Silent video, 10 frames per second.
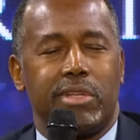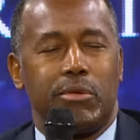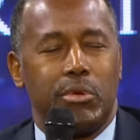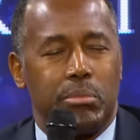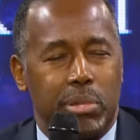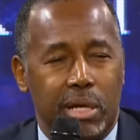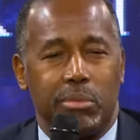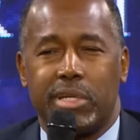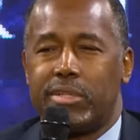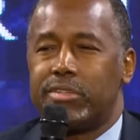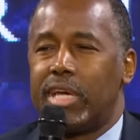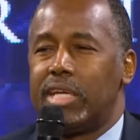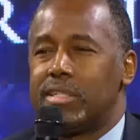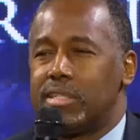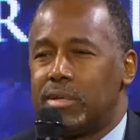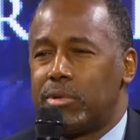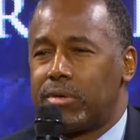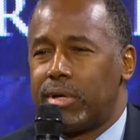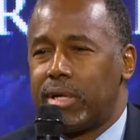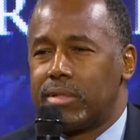that Republicans hate
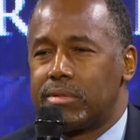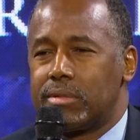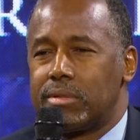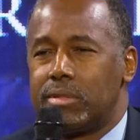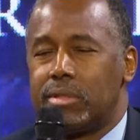Democrats.